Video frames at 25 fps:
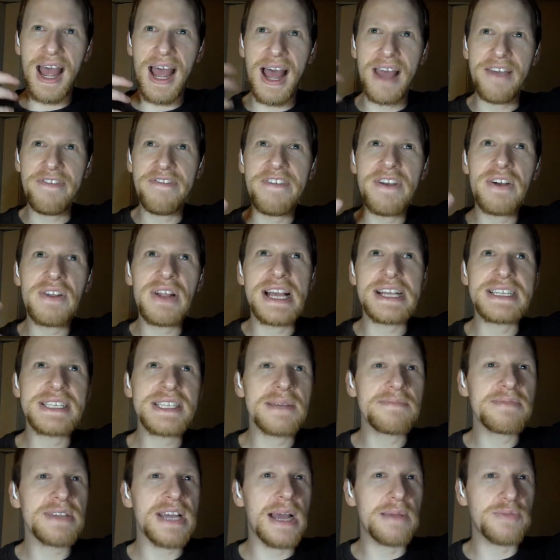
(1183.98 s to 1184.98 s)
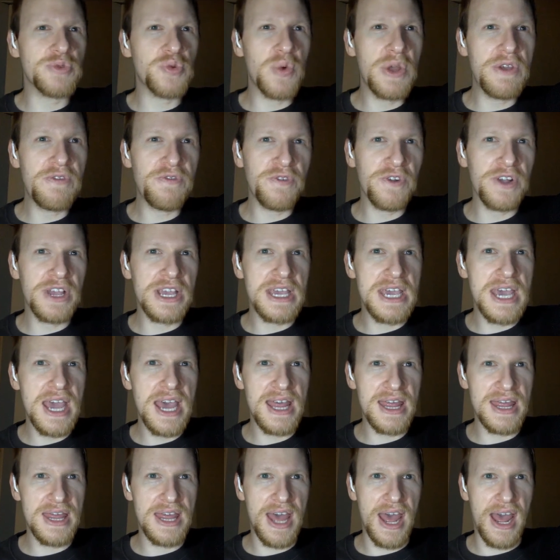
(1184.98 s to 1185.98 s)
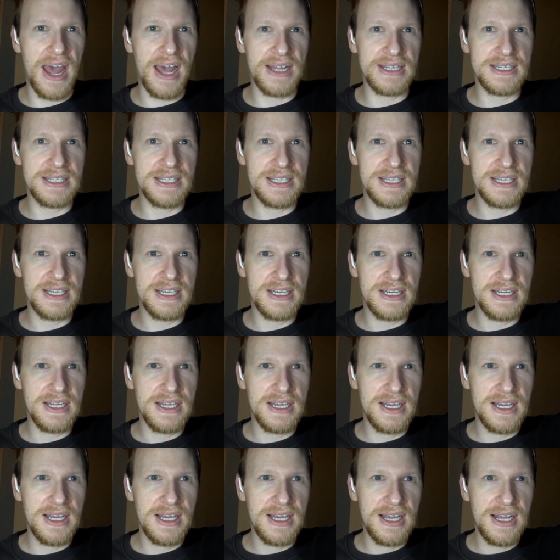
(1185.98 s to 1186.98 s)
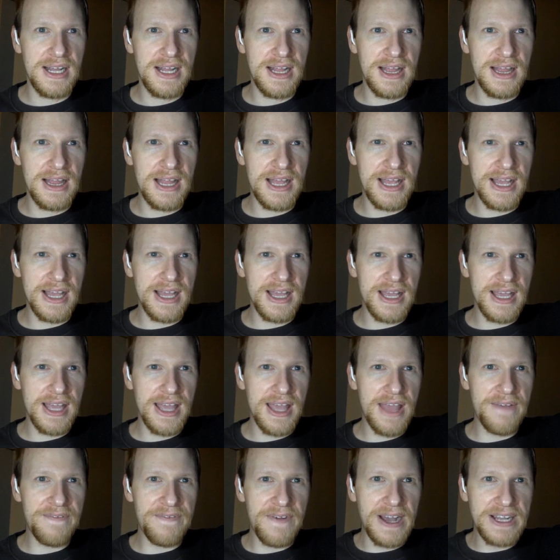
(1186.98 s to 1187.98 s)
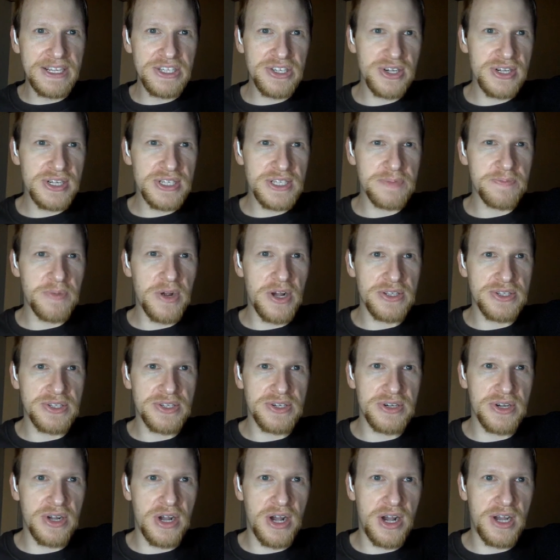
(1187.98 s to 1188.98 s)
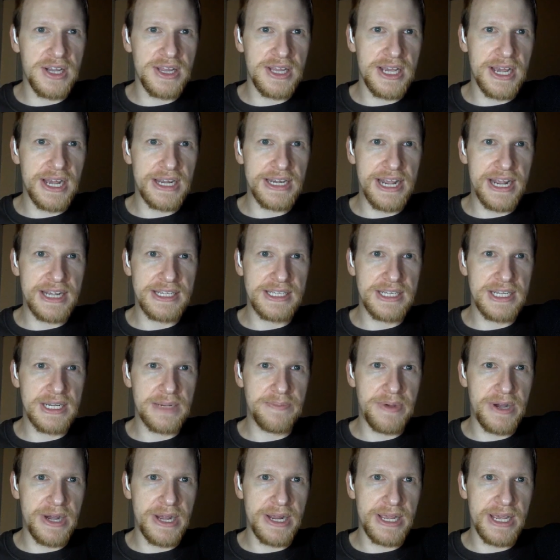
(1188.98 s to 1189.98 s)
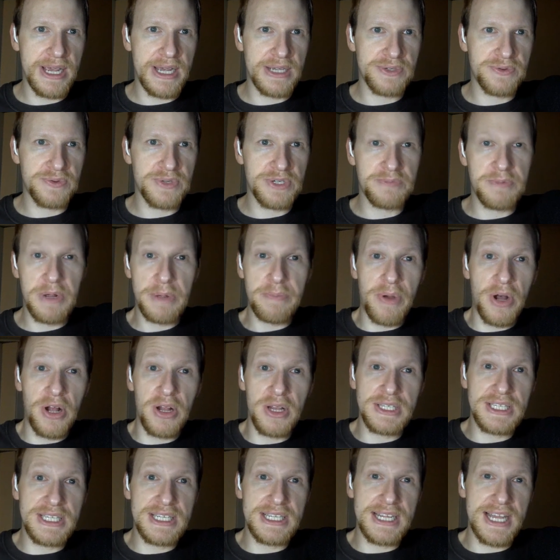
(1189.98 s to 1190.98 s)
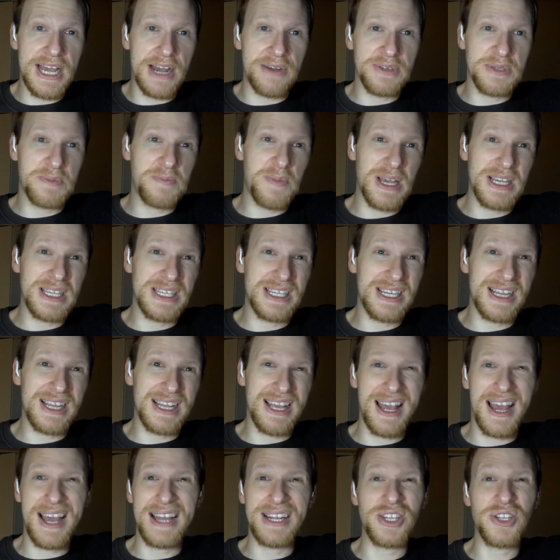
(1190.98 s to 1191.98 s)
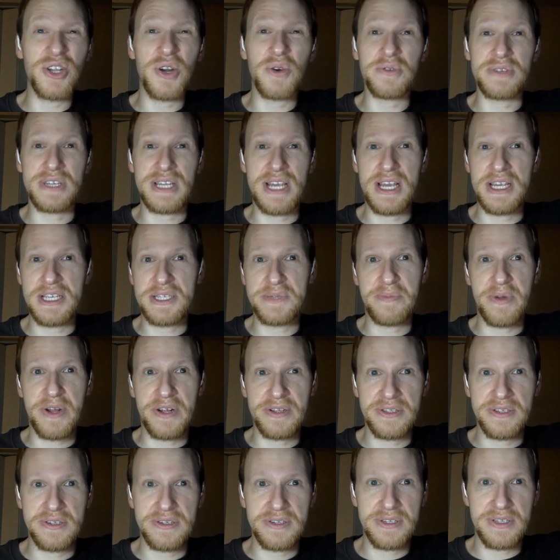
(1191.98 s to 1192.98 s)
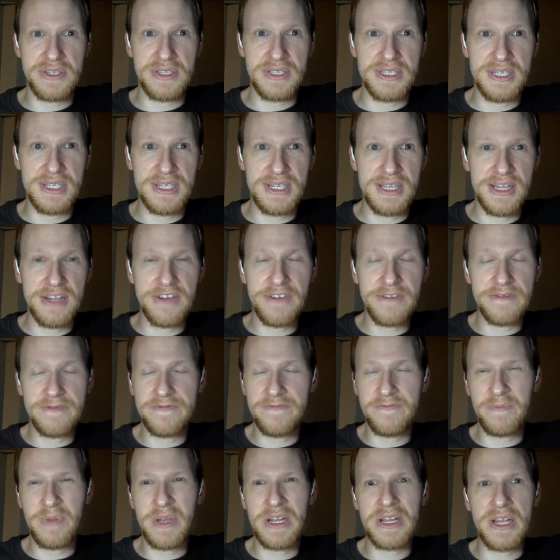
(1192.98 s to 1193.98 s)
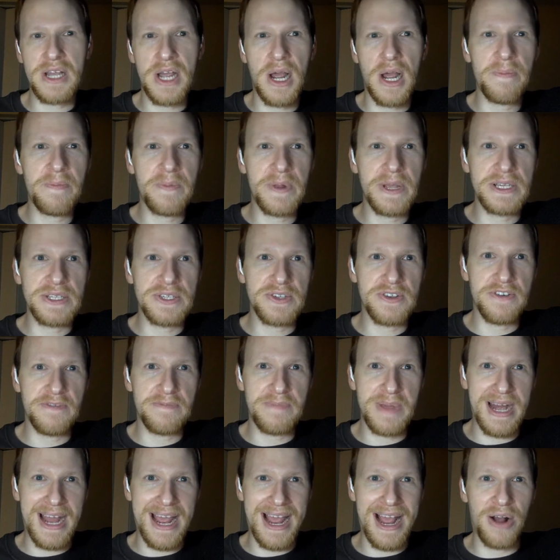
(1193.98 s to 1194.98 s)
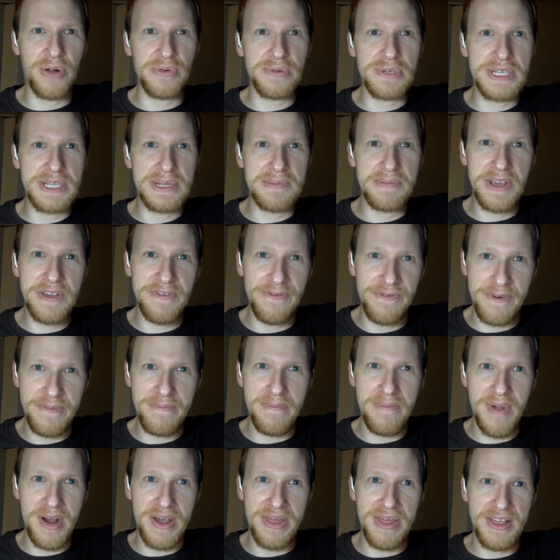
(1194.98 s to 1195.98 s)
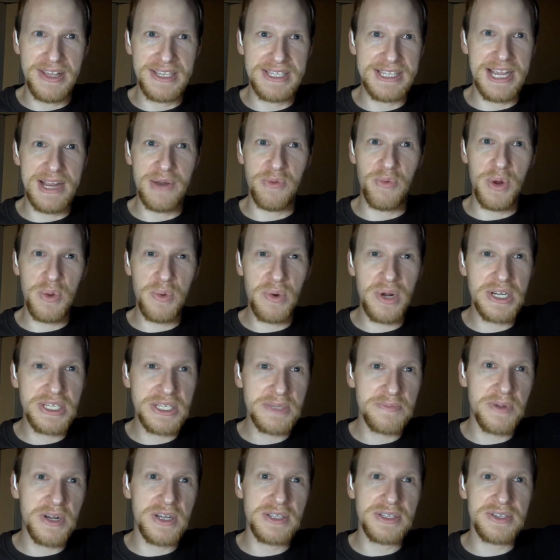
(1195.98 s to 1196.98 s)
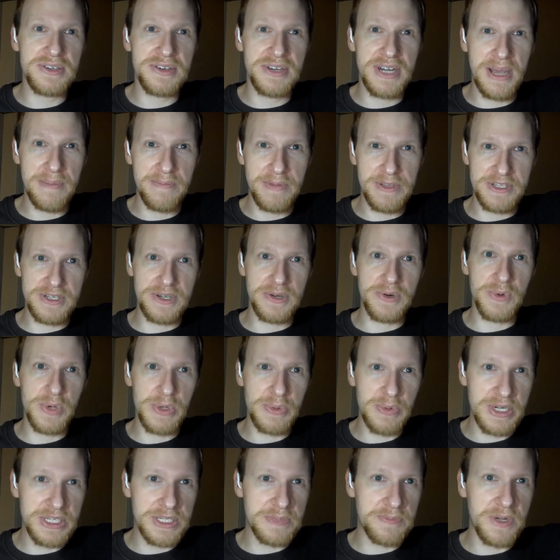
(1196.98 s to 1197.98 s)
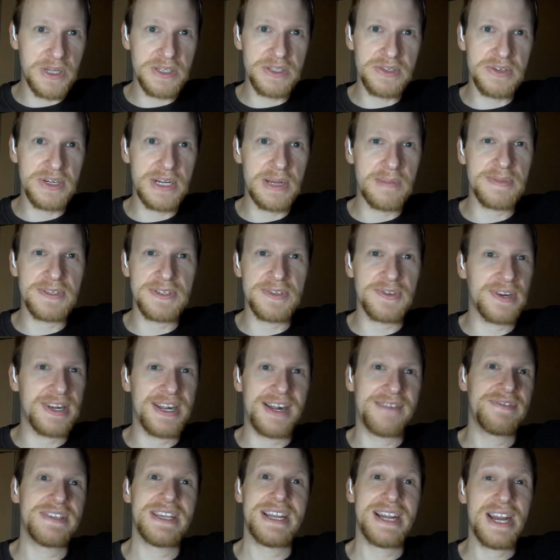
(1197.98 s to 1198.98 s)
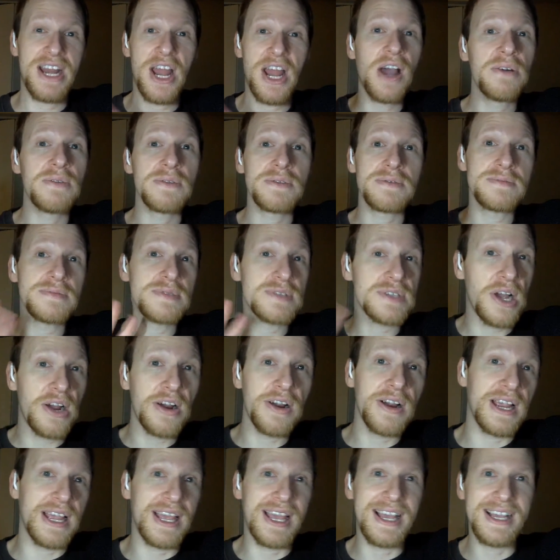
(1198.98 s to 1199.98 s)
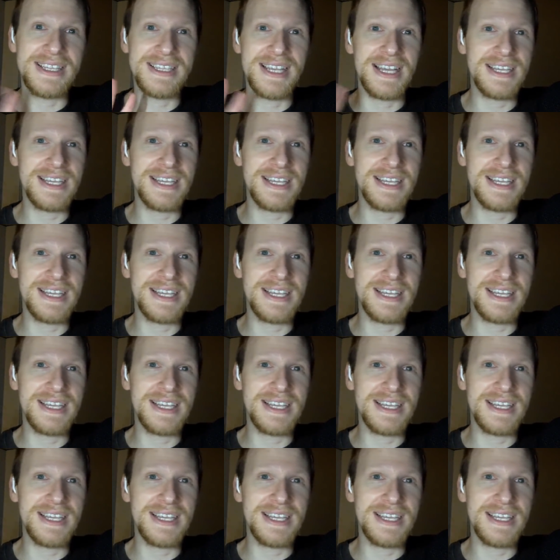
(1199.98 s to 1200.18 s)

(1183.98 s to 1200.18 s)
I feel like sometimes we forget that. Like, if I took a sponsor on the Audacity podcast, which my policy now is basically I don't take sponsors There have been companies who have been hounding me for months saying, we want to sponsor an episode. We want to sponsor an episode. And I've said, no, sorry.